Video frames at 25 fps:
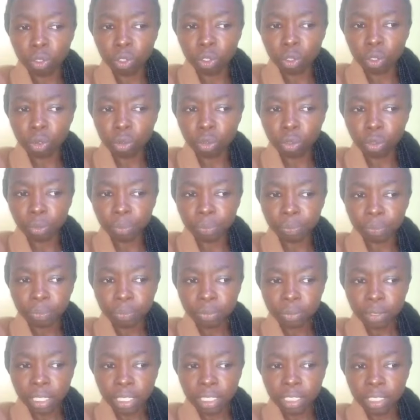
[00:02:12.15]
you know,
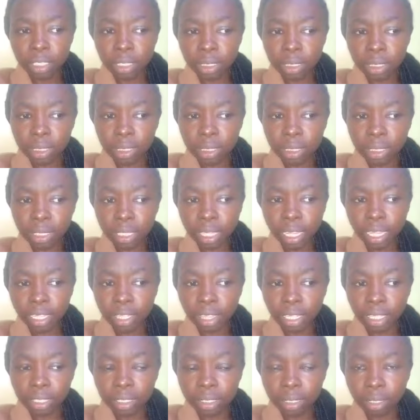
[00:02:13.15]
this guy
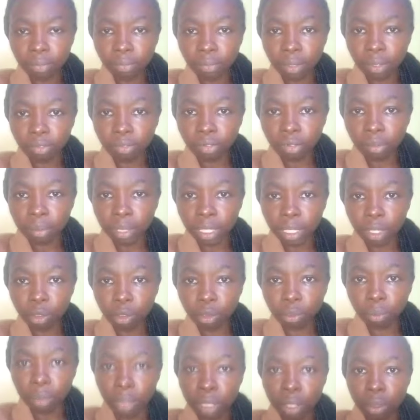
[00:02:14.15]
that traveled from
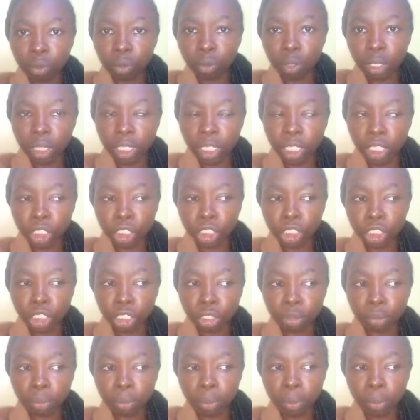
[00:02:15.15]
Nairobi with a
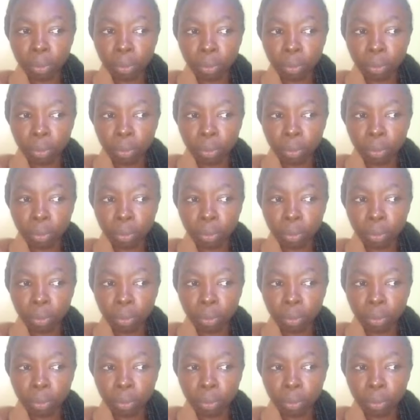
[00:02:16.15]
ship,